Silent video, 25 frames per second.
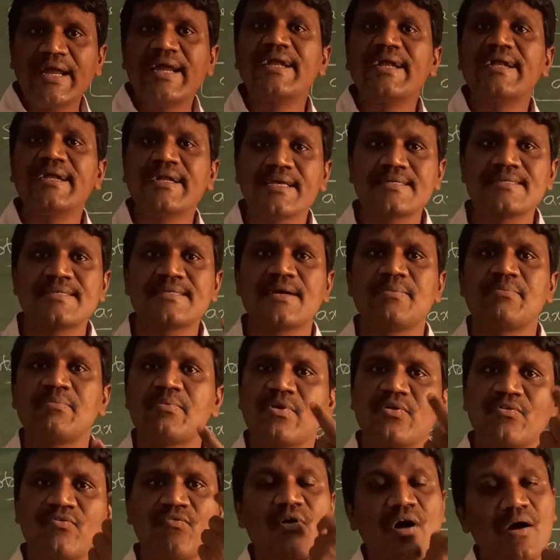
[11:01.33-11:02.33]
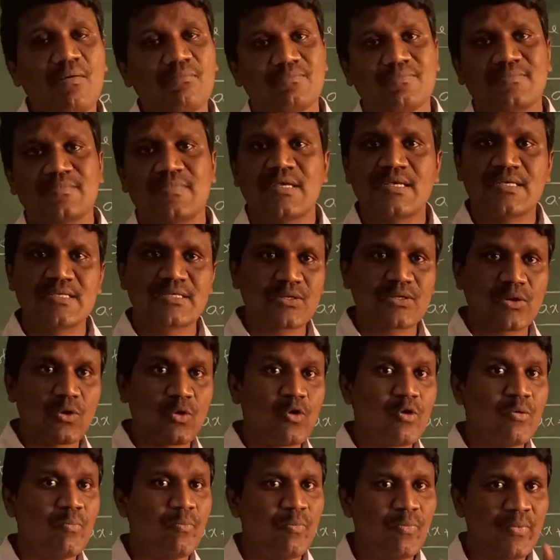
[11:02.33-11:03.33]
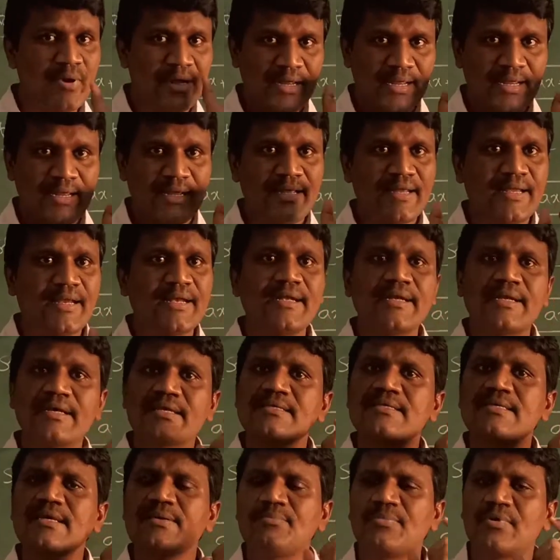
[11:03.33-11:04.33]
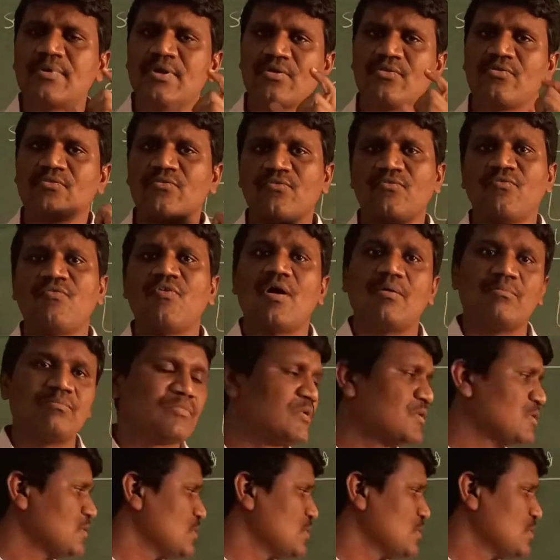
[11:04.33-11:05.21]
intercept form. Slope intercept form.